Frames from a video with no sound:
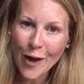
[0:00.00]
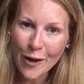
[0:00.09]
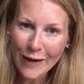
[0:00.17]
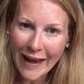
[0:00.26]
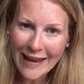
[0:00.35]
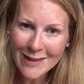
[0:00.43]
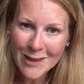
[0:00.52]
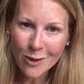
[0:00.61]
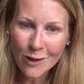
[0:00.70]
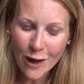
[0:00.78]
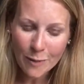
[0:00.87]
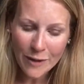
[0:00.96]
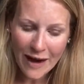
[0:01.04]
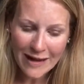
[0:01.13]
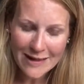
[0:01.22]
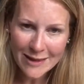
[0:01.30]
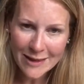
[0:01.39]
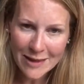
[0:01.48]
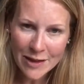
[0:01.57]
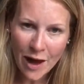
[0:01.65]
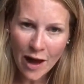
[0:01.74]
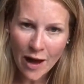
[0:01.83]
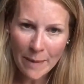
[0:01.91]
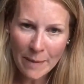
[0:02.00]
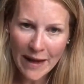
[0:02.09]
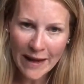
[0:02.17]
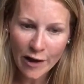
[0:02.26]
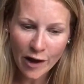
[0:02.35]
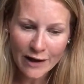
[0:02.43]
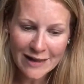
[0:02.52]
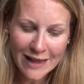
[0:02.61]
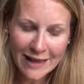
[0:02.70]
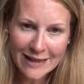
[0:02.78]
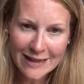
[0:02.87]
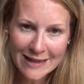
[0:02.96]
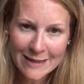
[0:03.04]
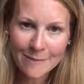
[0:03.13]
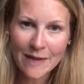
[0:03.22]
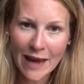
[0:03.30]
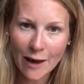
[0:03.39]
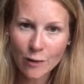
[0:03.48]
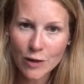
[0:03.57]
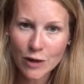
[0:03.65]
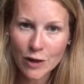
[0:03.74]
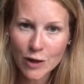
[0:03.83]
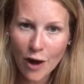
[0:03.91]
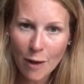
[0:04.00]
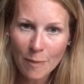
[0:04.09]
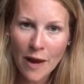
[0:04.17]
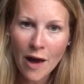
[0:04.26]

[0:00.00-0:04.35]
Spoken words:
Okay, total up your answers. How many you got ticks? That goes in the top.